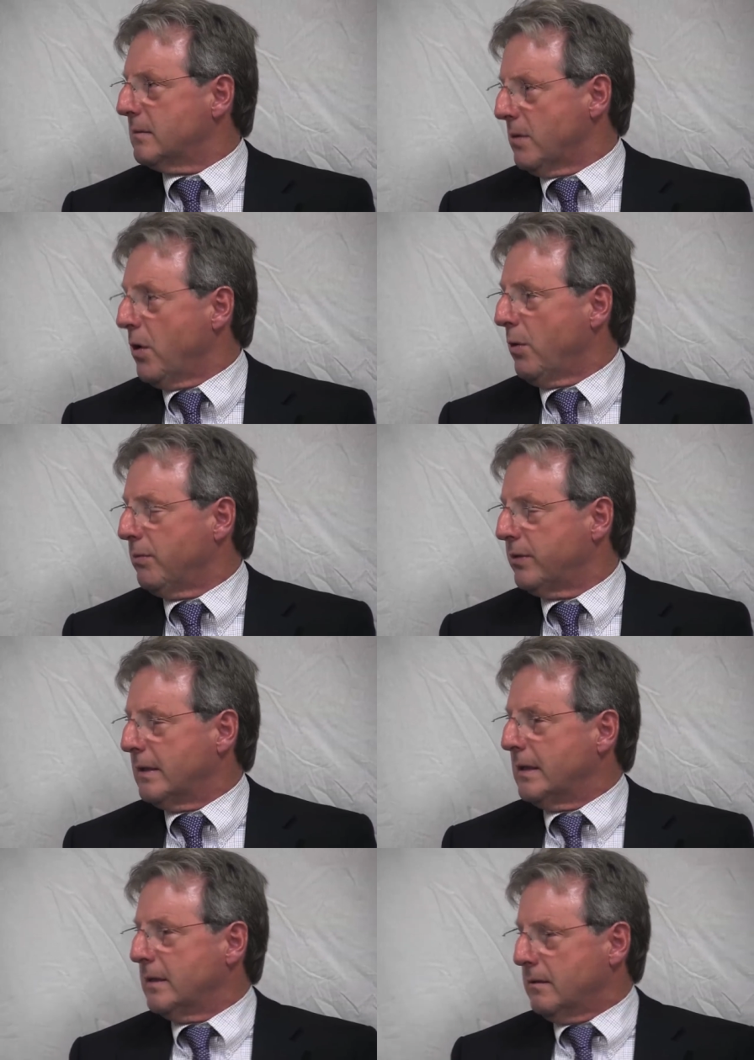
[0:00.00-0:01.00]
their
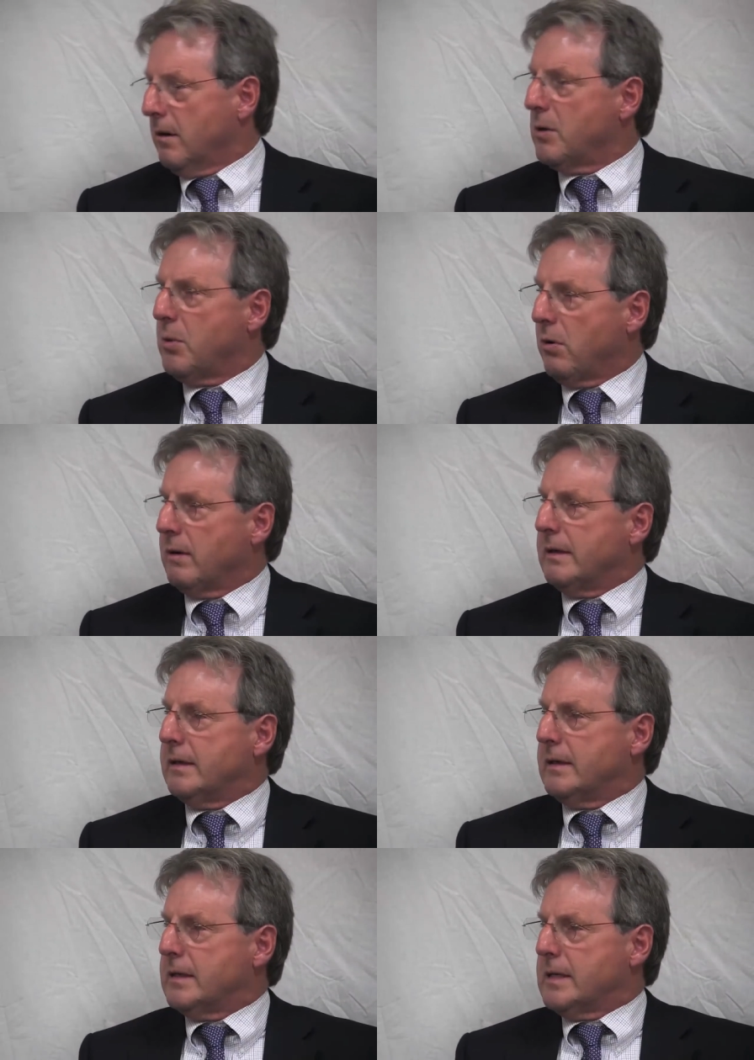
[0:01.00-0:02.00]
homes are the poor.
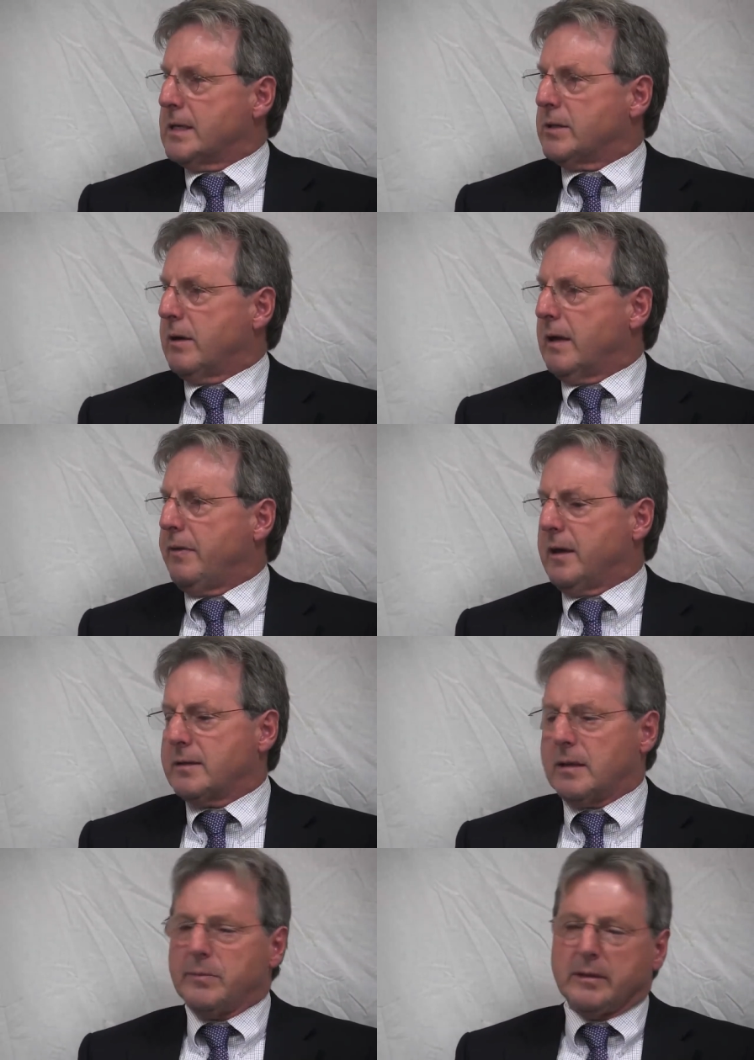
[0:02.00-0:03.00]
So I think
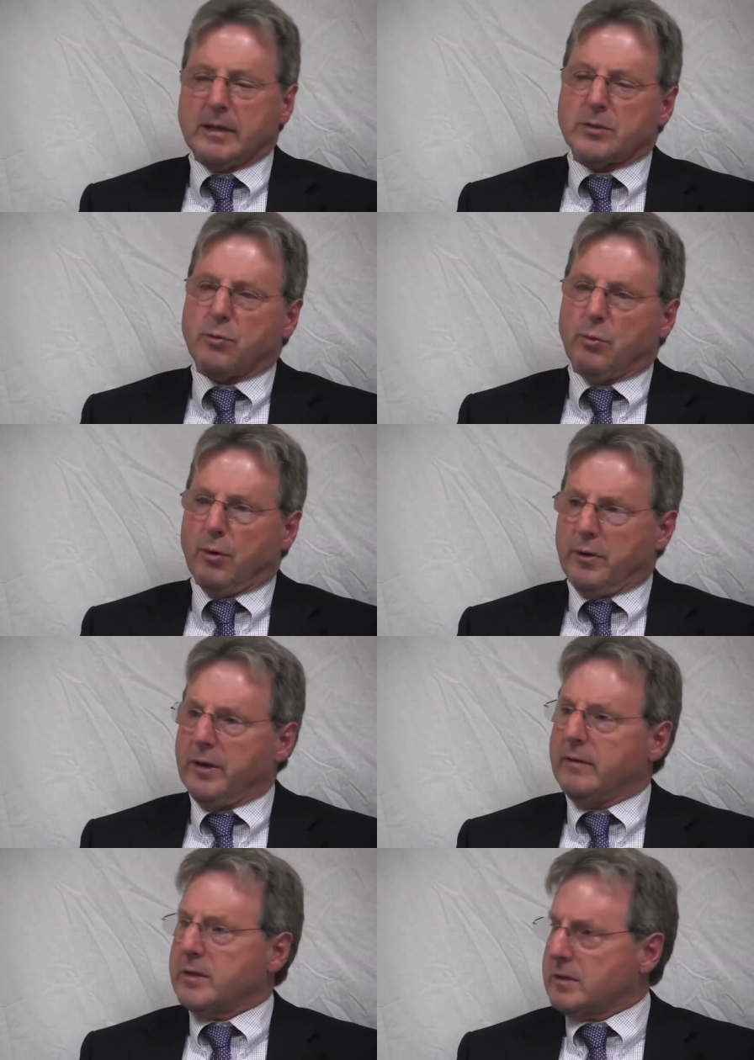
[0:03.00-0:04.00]
it's something that's
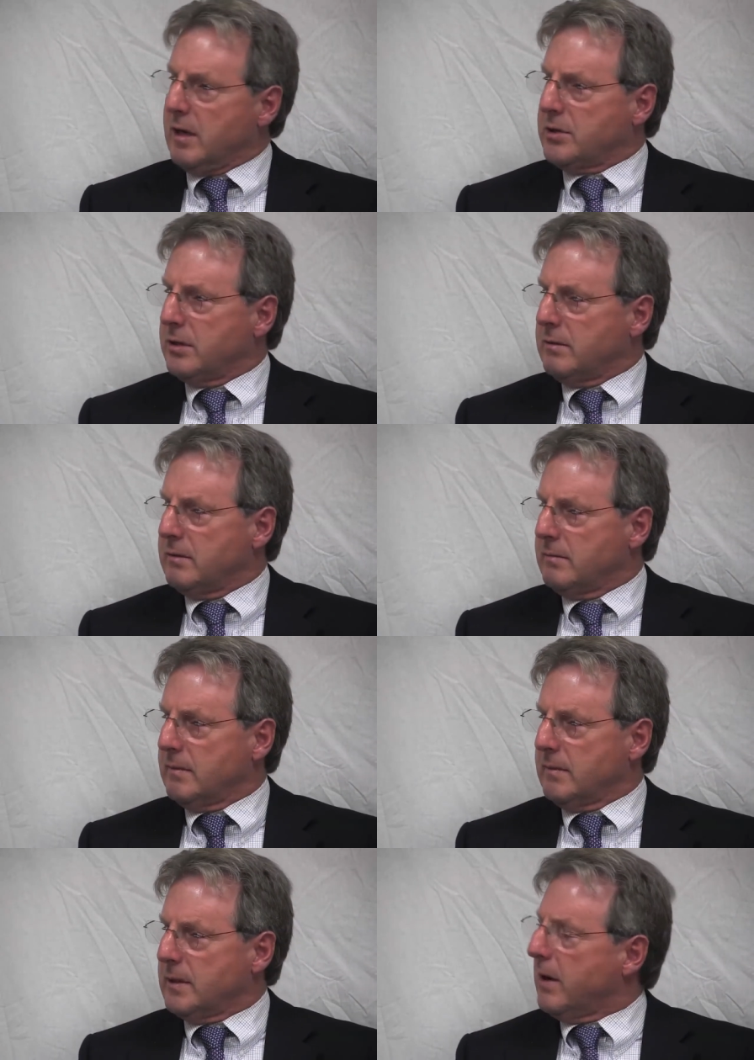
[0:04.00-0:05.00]
worthy of discussion.
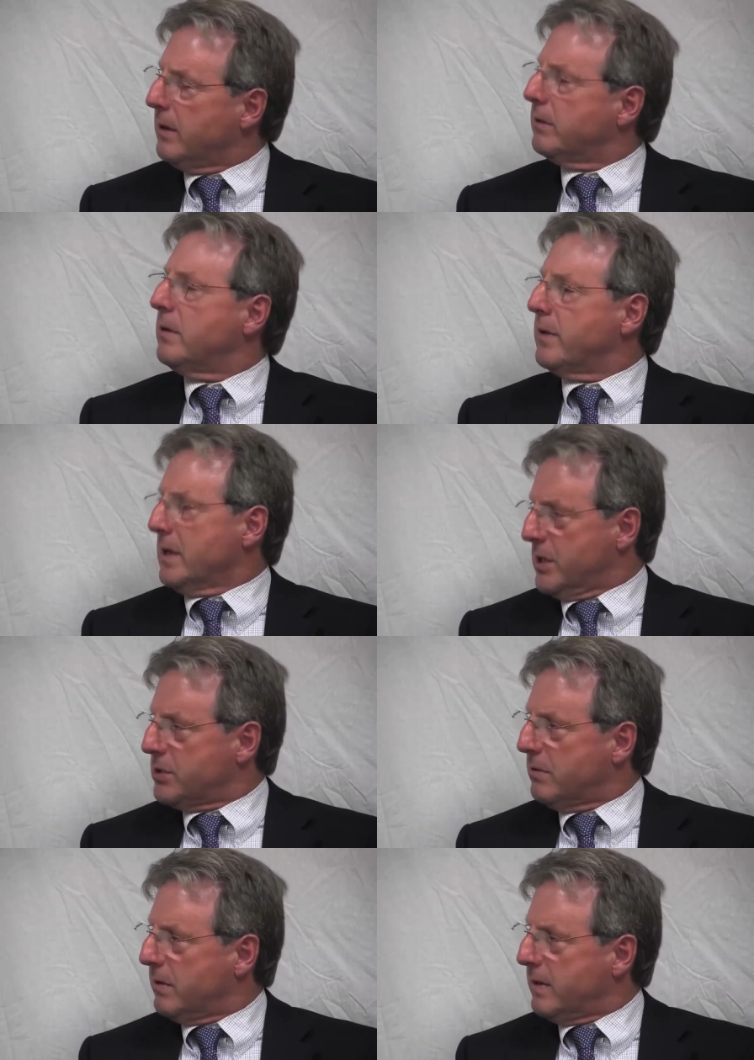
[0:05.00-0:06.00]
You know, I don't know the
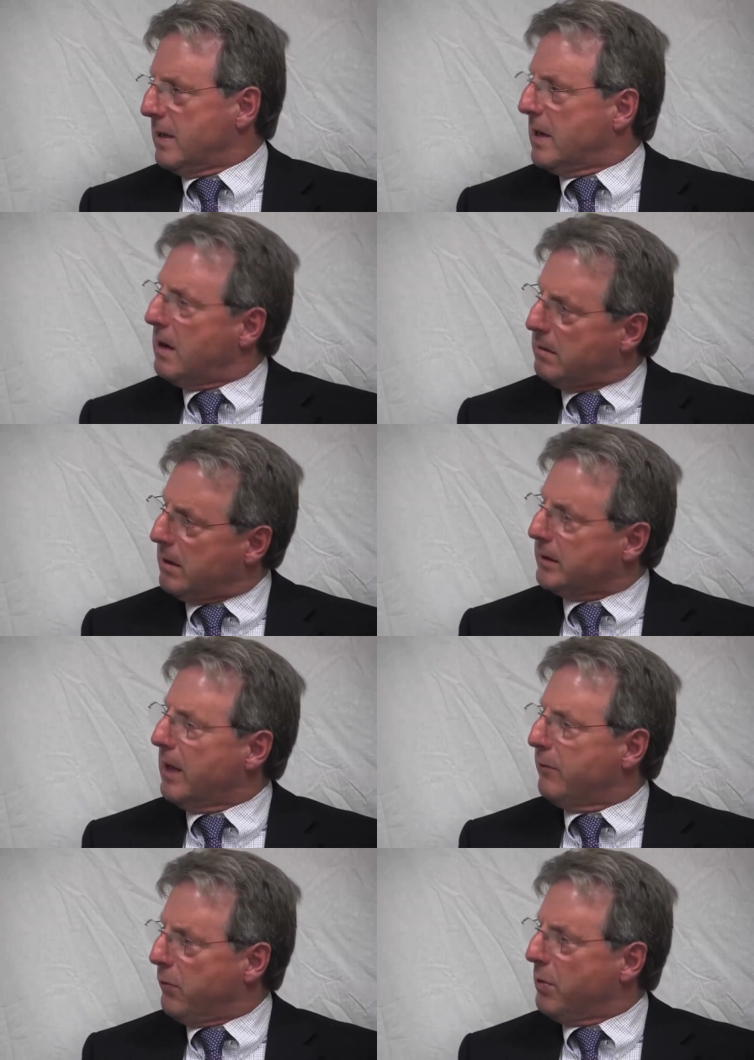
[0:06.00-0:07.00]
history of that, how long
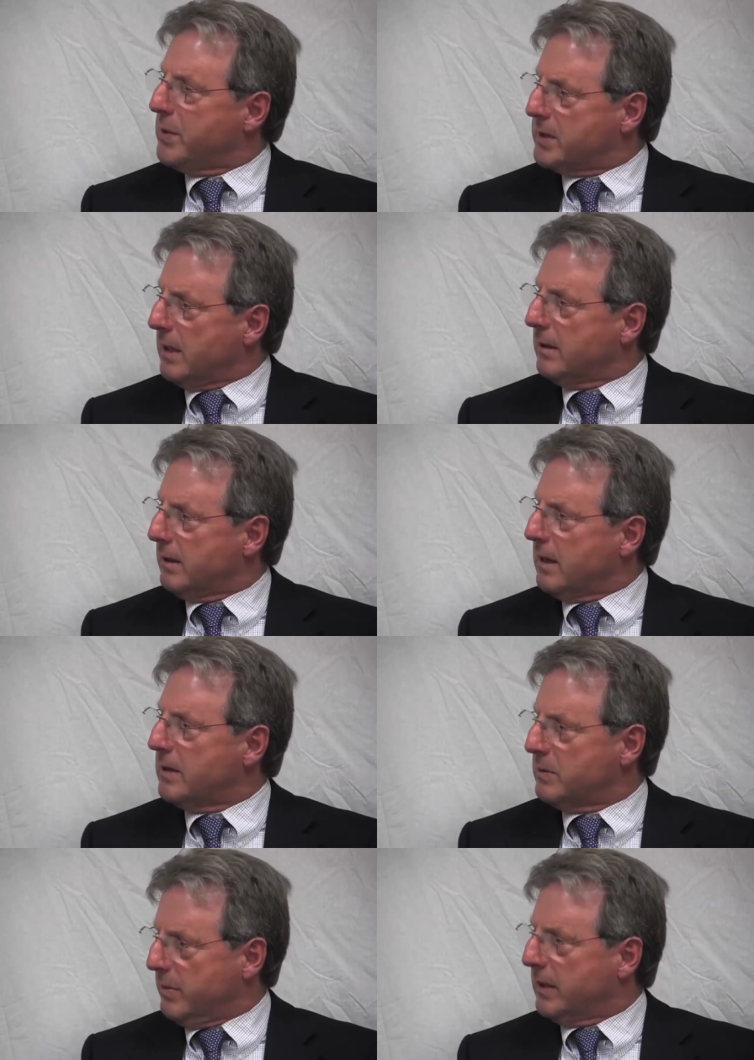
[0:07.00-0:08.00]
that 4%
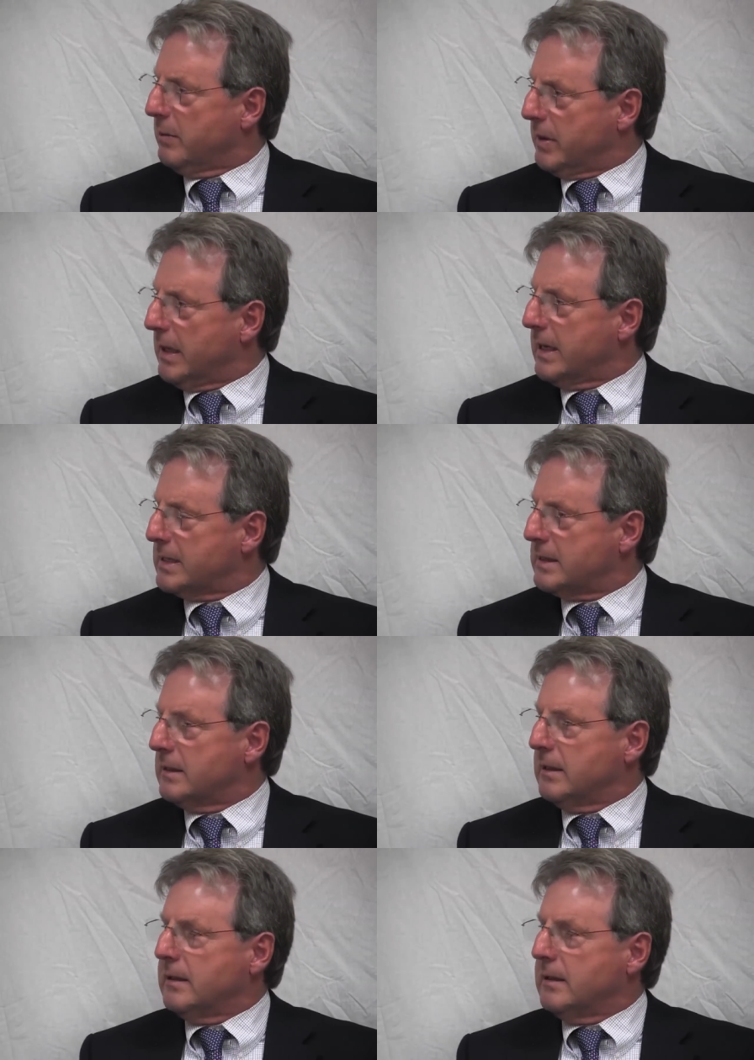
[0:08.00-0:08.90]
has been in place,